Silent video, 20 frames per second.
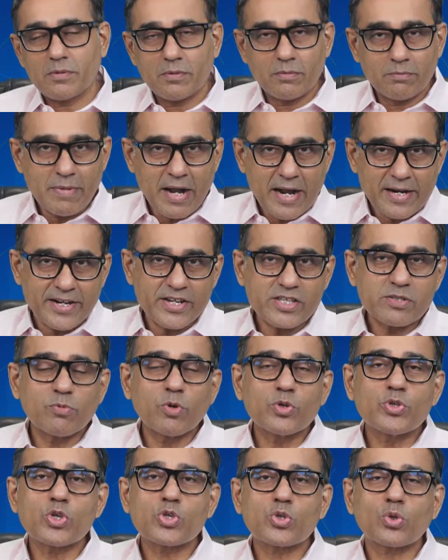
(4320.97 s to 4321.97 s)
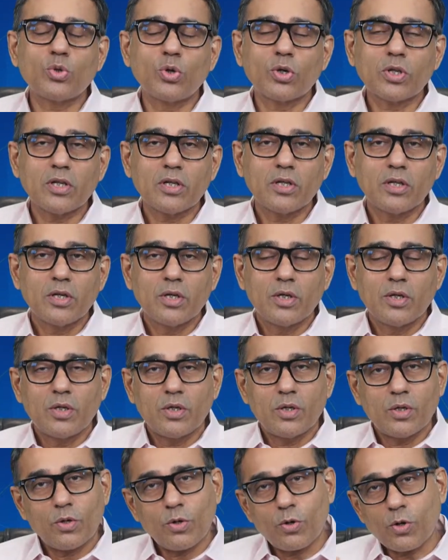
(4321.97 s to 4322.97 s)
Markets Mojo Score
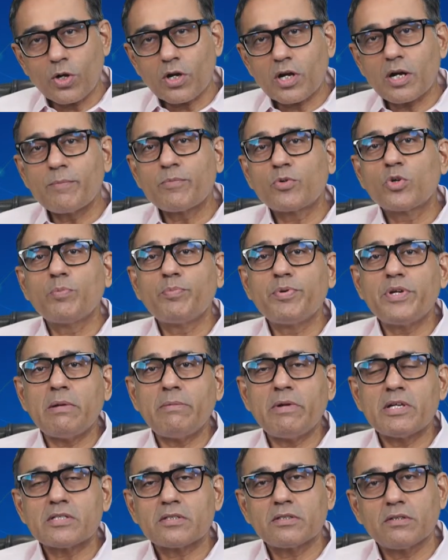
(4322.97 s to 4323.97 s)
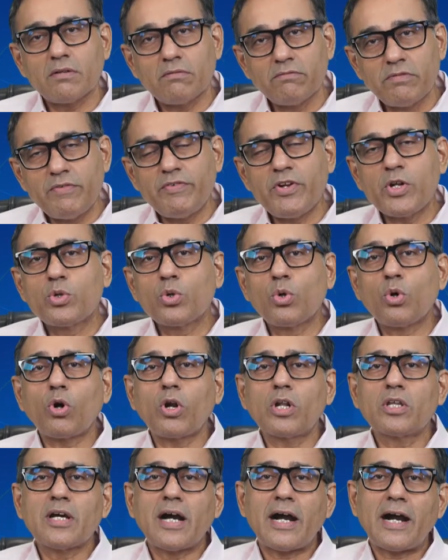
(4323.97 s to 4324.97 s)
or come to PMS. We will do
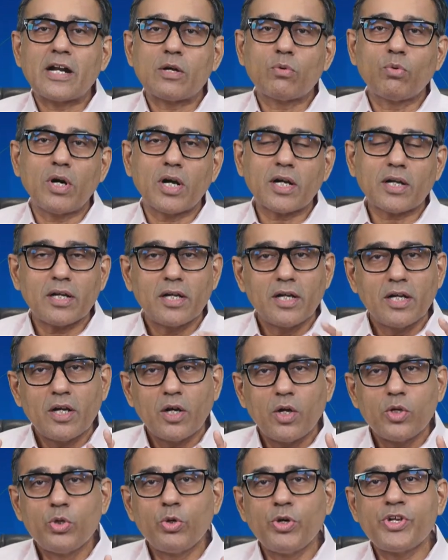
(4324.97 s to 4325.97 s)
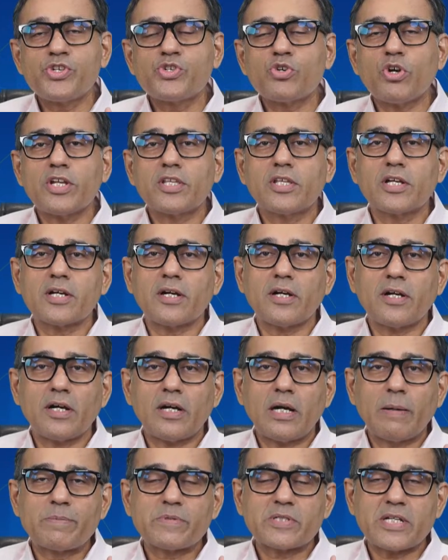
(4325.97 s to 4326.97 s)
all the hard work. You enjoy the
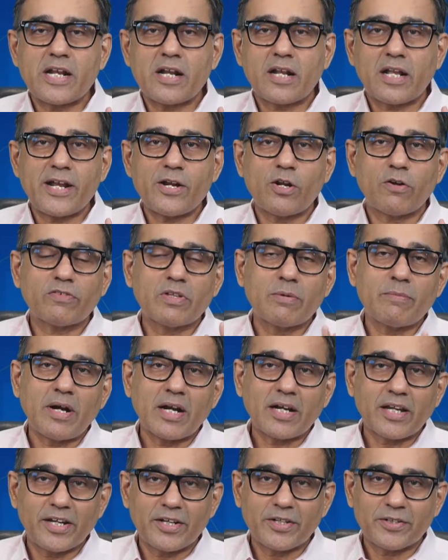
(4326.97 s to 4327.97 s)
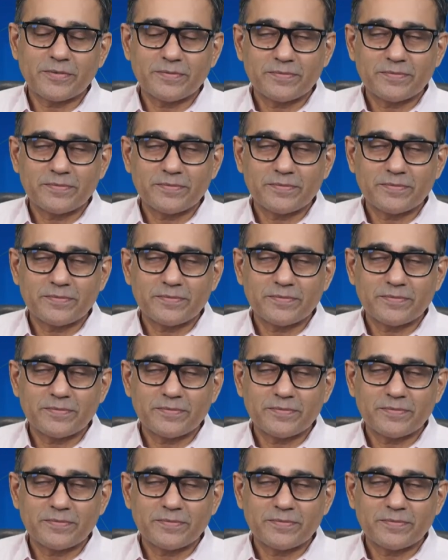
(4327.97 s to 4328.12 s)
upside ride of the market.